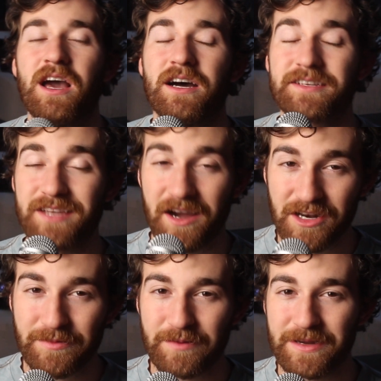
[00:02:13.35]
a ton
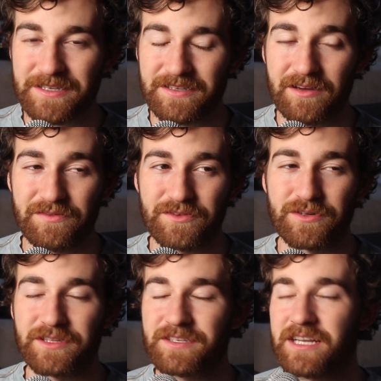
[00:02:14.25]
about myself
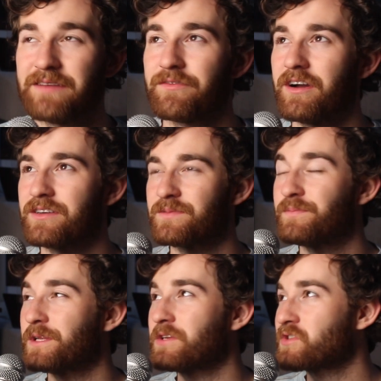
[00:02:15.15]
during this time of
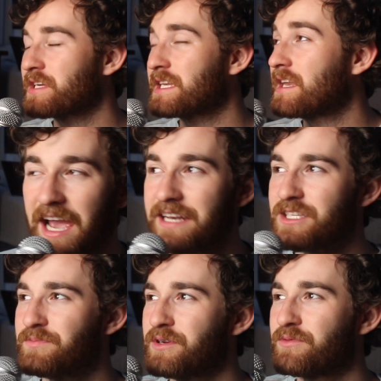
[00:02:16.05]
contemplation, and
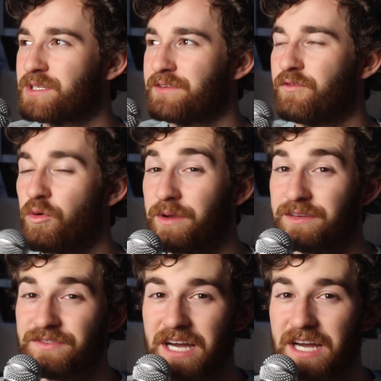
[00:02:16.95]
it's been a really formative